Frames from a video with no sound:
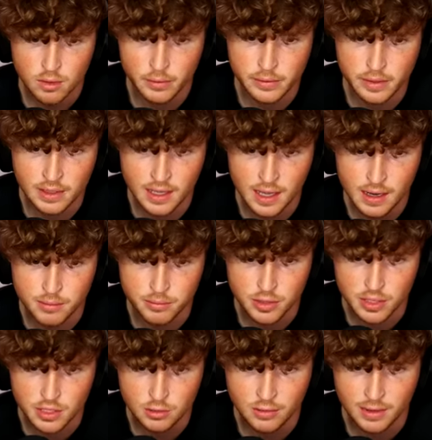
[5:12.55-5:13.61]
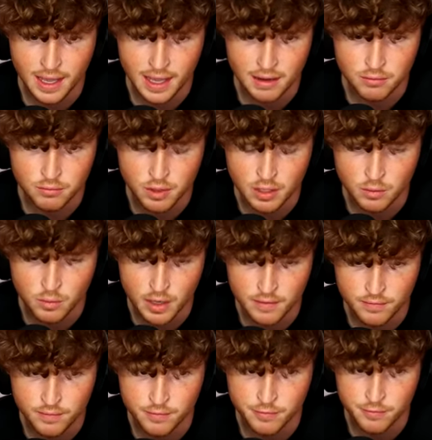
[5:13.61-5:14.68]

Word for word: Run while you can, but you can't run away from